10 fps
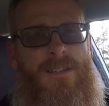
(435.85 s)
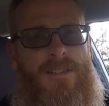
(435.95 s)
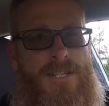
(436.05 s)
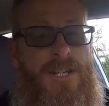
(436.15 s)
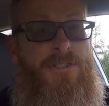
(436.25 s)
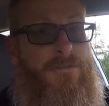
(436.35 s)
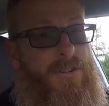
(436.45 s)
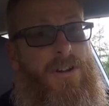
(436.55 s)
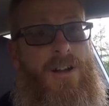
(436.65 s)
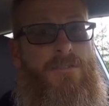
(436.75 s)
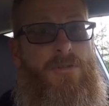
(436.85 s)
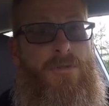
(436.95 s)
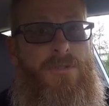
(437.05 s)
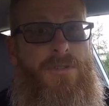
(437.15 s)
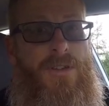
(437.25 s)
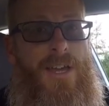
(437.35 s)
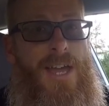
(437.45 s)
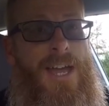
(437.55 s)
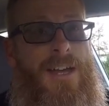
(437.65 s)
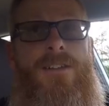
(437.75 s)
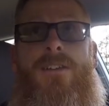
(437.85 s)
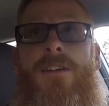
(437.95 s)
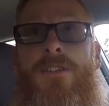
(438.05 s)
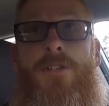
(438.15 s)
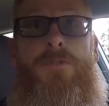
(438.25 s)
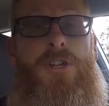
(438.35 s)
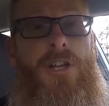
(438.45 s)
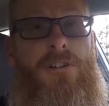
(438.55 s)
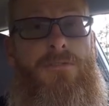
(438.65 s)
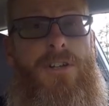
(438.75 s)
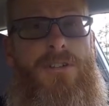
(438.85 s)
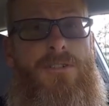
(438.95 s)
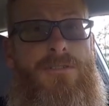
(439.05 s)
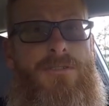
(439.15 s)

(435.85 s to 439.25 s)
the seats are very comfortable, and in this particular vehicle,